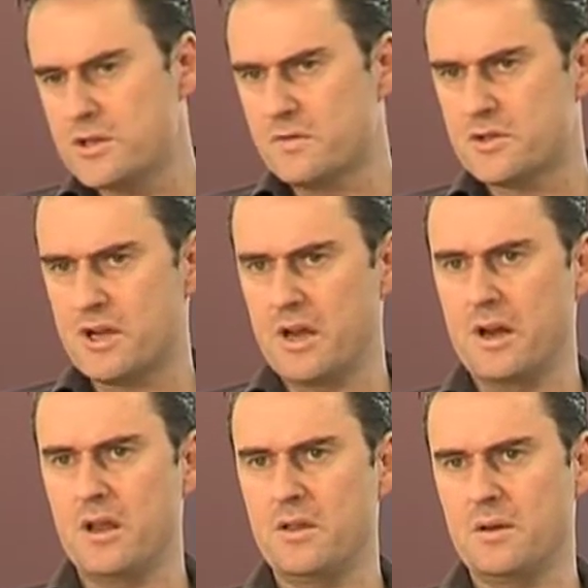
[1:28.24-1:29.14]
have said
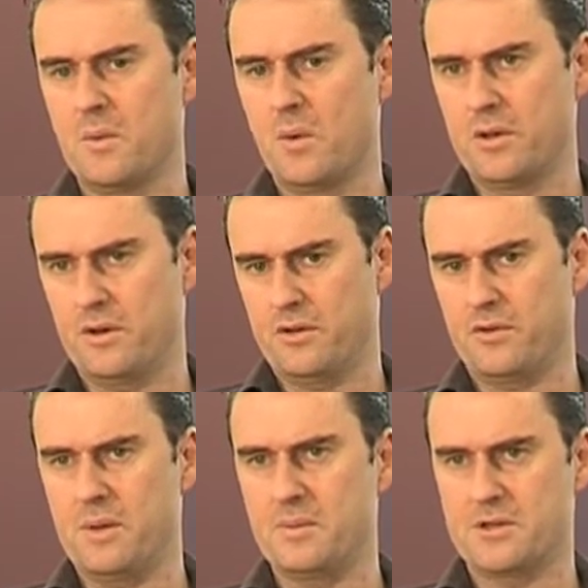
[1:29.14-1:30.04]
anything more than a
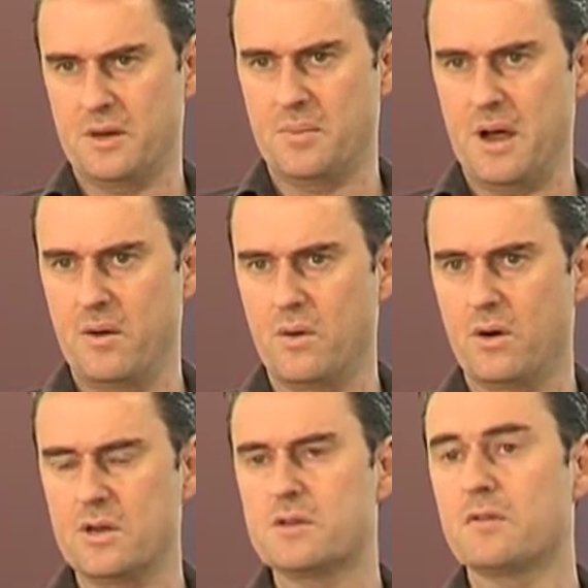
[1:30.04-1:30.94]
3% pay
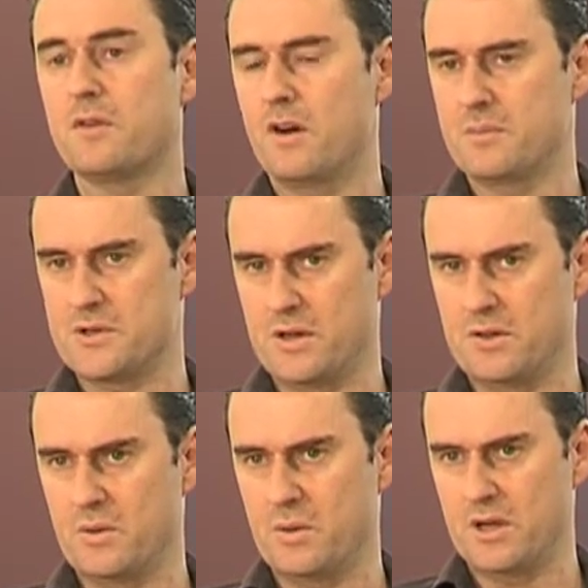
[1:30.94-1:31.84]
rise, the
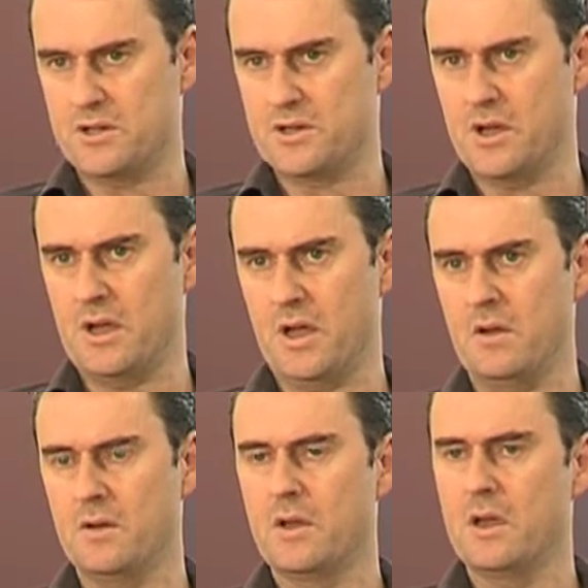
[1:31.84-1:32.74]
5% that we're seeking,